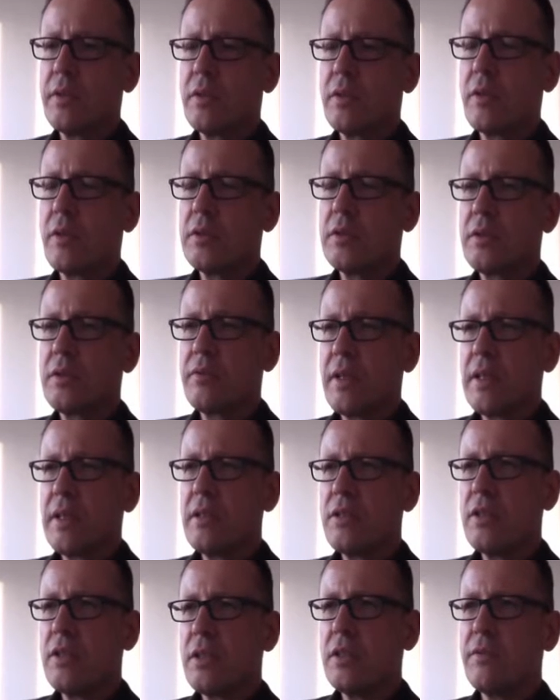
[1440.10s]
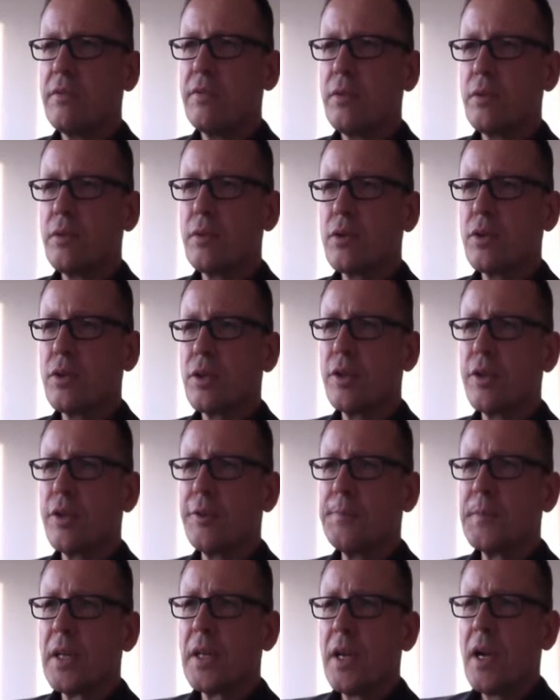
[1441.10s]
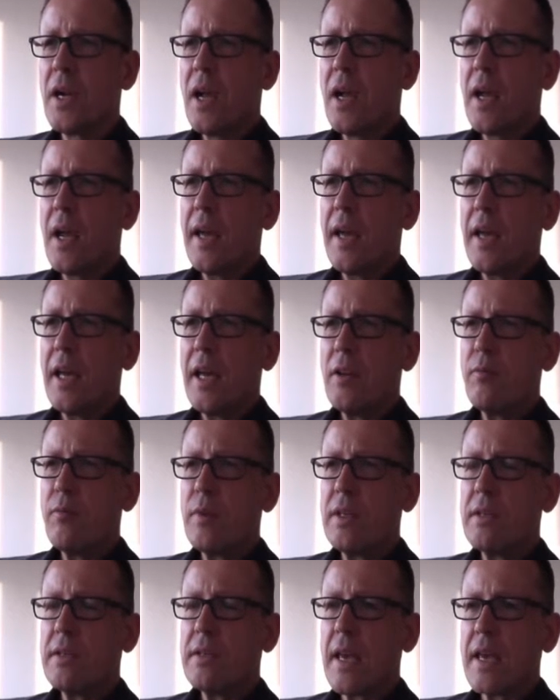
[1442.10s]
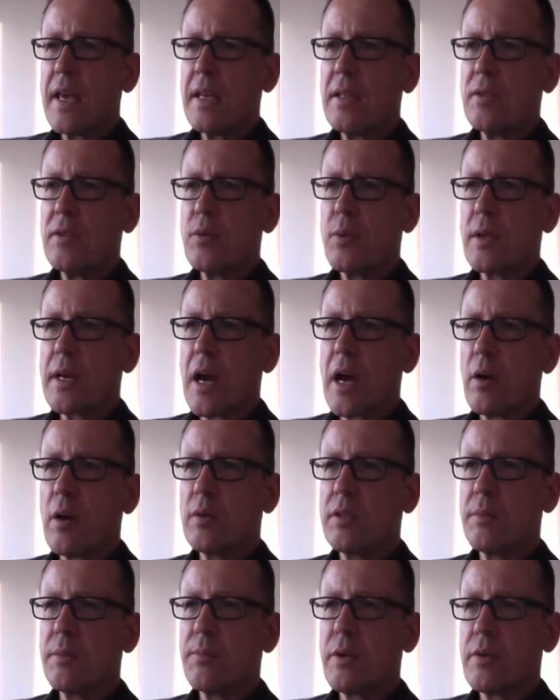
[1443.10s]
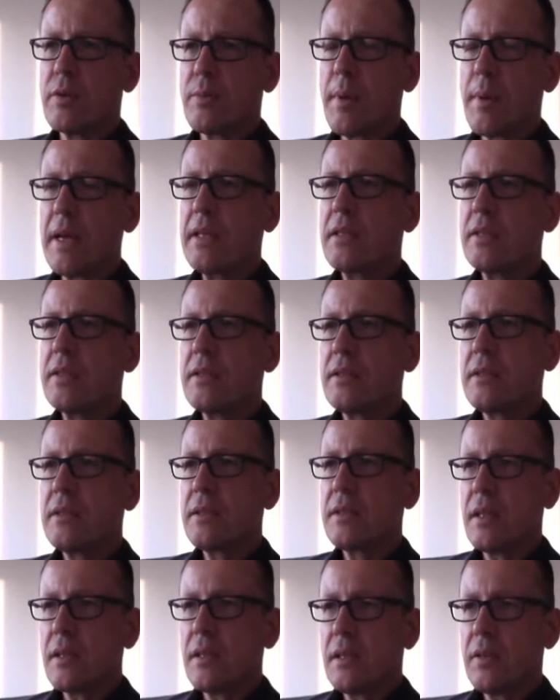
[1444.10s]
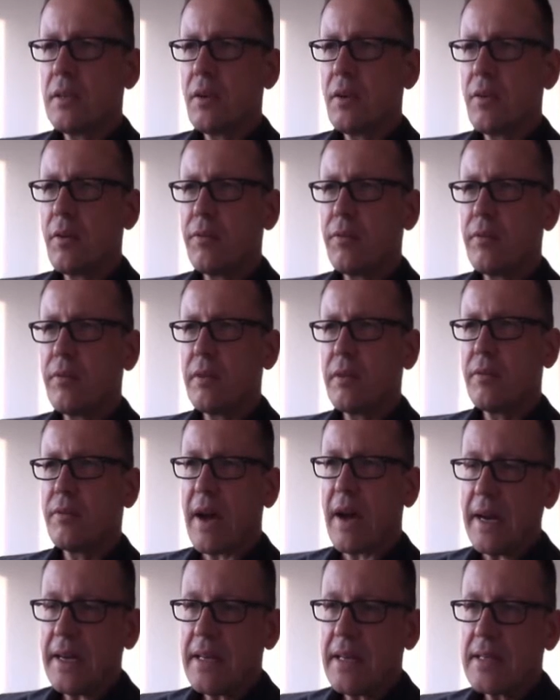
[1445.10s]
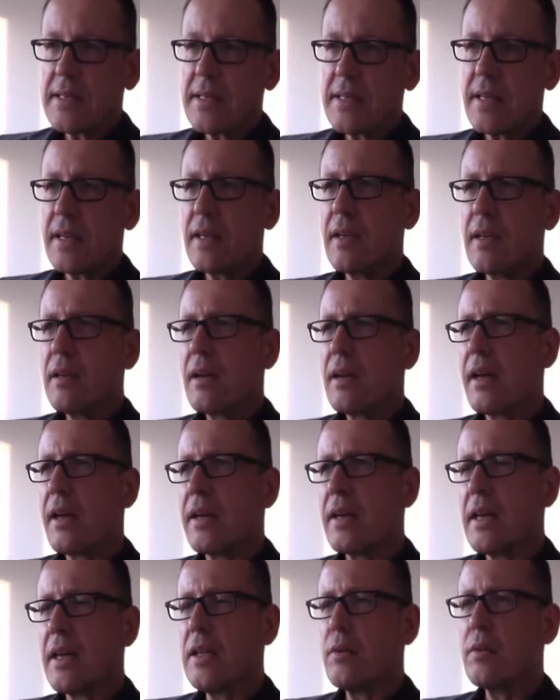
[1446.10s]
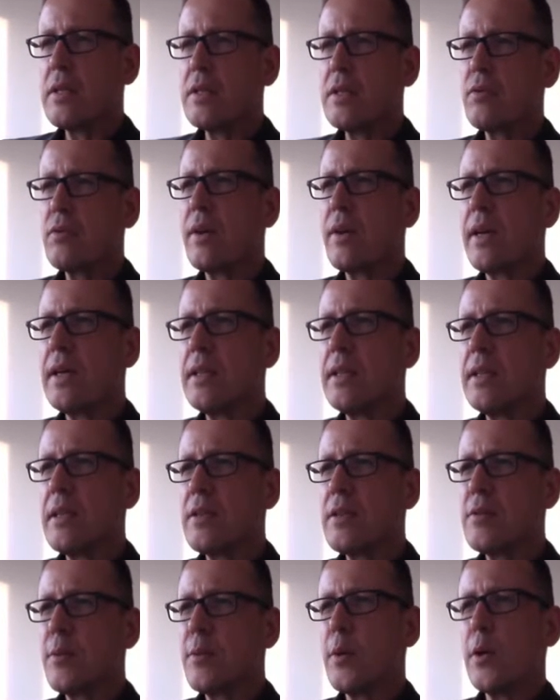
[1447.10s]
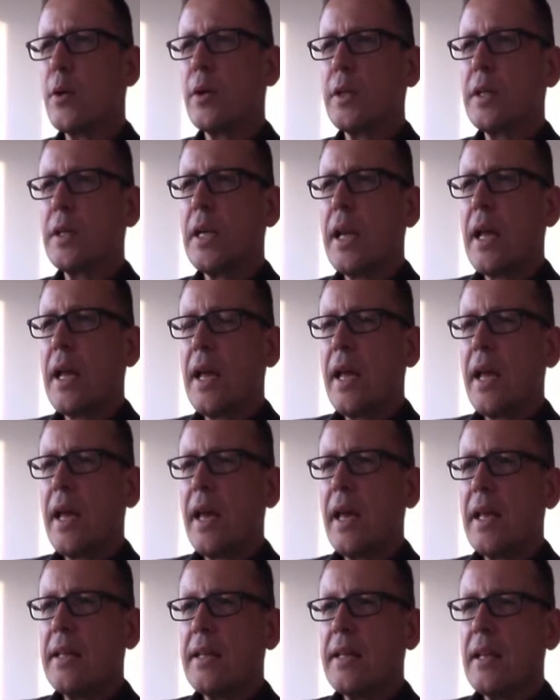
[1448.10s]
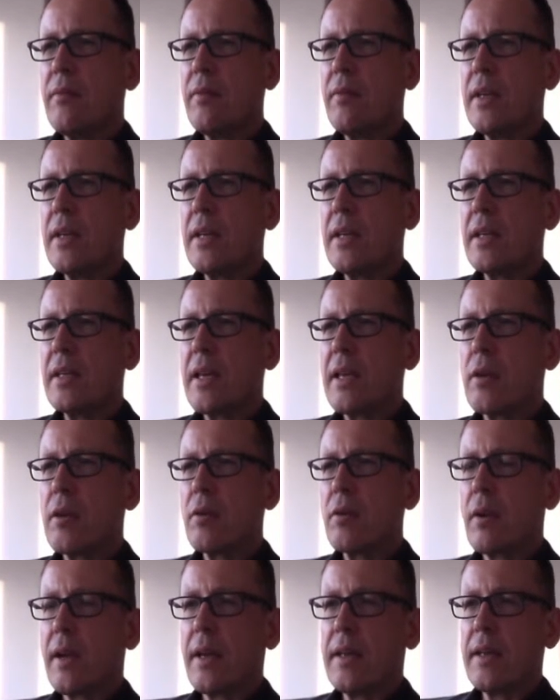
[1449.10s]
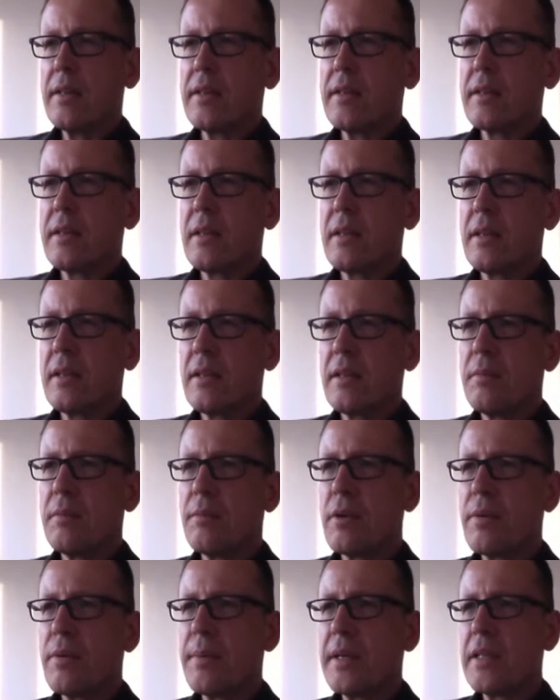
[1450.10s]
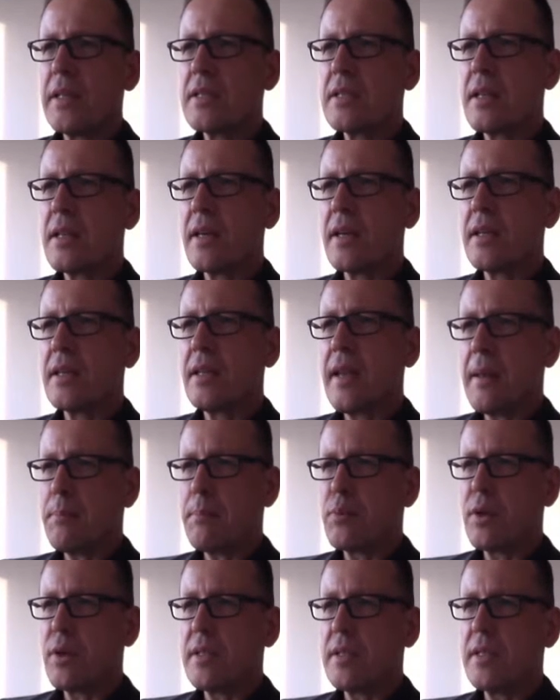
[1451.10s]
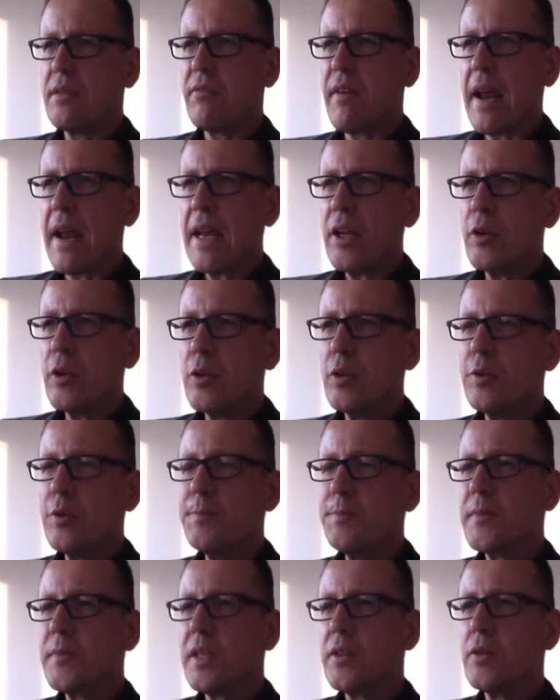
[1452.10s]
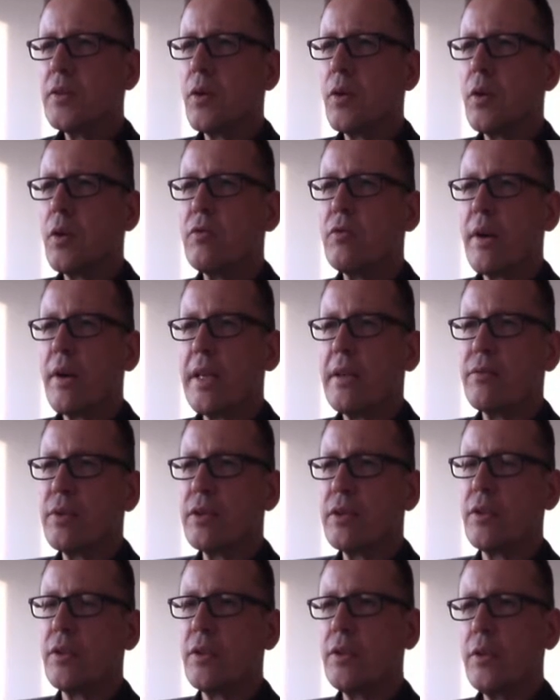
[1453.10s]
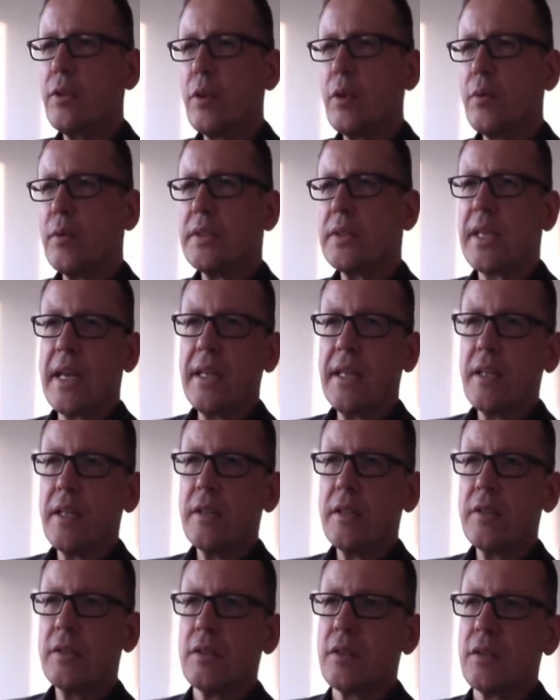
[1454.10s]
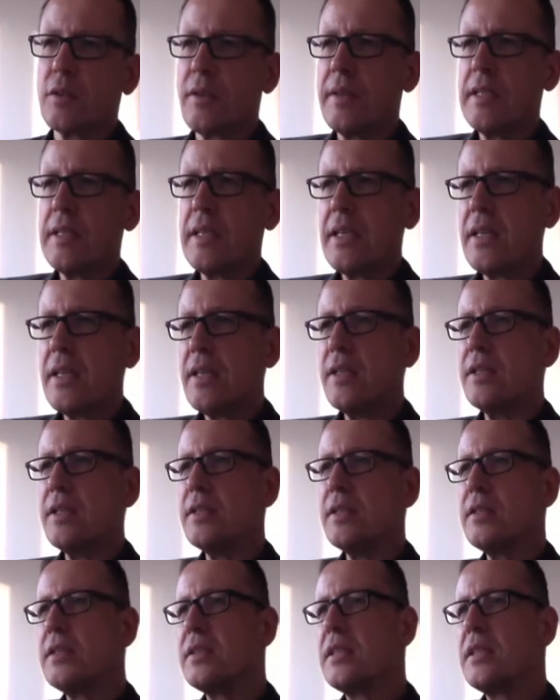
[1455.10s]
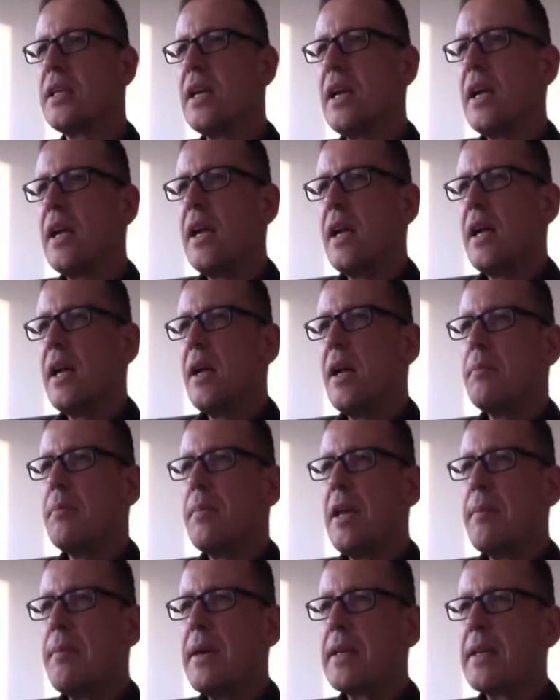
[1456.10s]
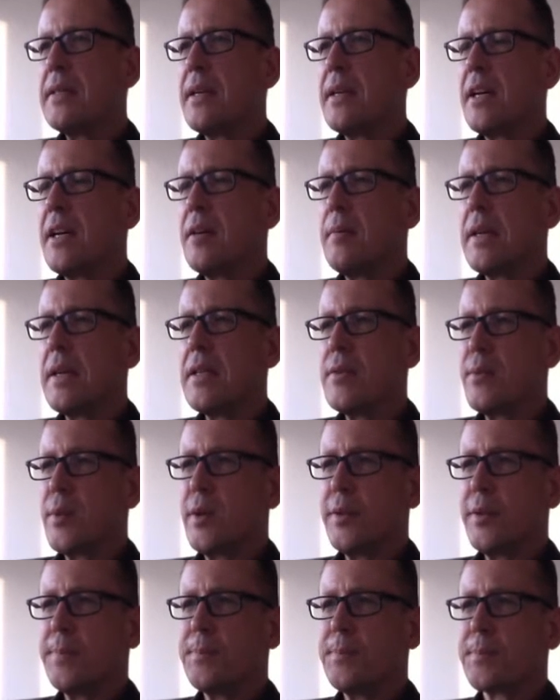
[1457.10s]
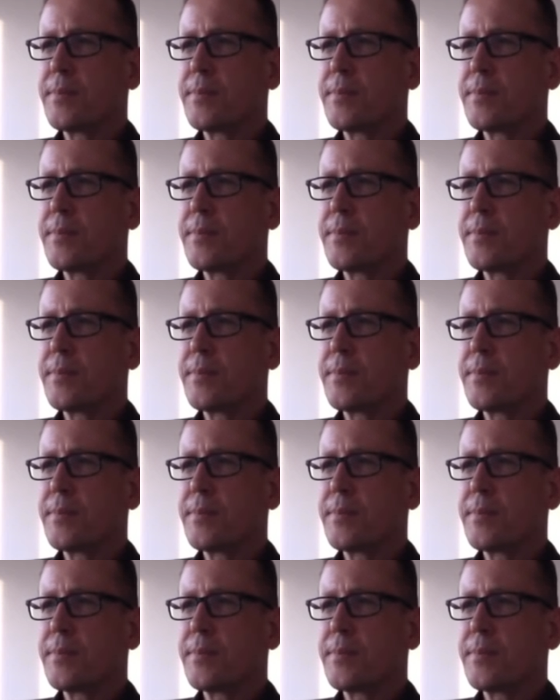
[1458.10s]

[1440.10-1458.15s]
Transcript: of the cost of energy in the future. And we take into account the parameters of financing, like interest rate and so on. And then we can calculate parameters like the net present value, internal rate of return over 10 years or 20 years, payback time, and so on.